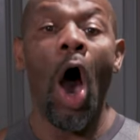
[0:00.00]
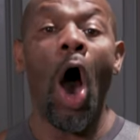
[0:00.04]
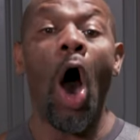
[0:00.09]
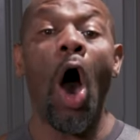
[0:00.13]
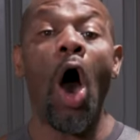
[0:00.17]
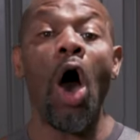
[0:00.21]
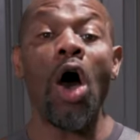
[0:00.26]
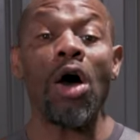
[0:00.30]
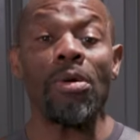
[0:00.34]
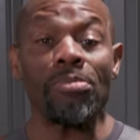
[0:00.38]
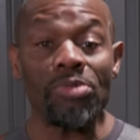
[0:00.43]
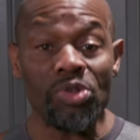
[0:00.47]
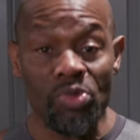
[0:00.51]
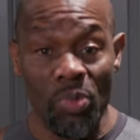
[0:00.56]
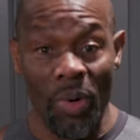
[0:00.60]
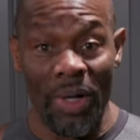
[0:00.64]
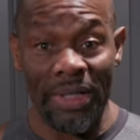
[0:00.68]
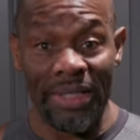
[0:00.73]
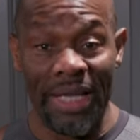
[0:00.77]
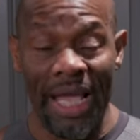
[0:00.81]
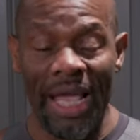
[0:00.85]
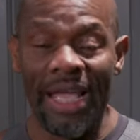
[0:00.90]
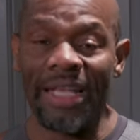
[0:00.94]
arms
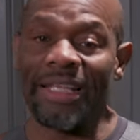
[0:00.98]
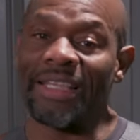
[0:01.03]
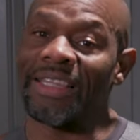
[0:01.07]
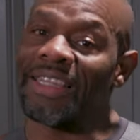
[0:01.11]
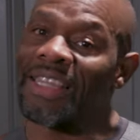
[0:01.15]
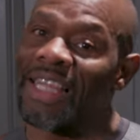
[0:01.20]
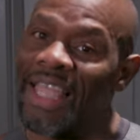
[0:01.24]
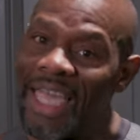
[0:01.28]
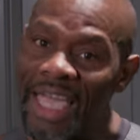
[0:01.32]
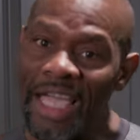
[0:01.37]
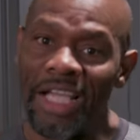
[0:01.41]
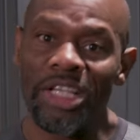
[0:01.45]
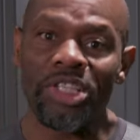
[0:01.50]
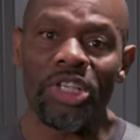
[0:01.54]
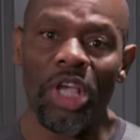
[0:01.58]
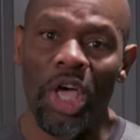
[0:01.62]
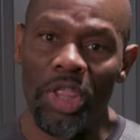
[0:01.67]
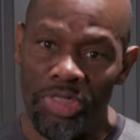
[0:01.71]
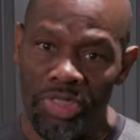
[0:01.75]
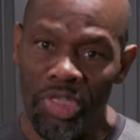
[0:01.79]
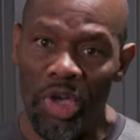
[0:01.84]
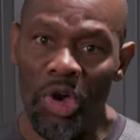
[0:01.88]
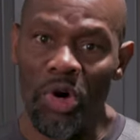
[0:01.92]
one day and legs
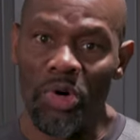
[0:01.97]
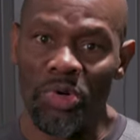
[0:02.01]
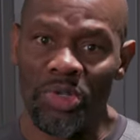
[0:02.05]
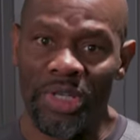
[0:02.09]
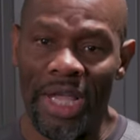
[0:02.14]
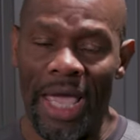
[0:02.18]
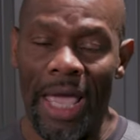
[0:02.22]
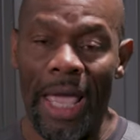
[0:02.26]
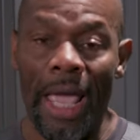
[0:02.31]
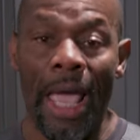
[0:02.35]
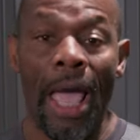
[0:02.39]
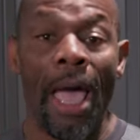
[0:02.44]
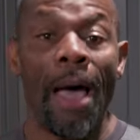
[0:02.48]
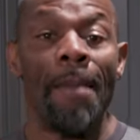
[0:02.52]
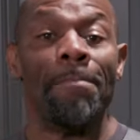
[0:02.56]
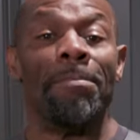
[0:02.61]
a third day.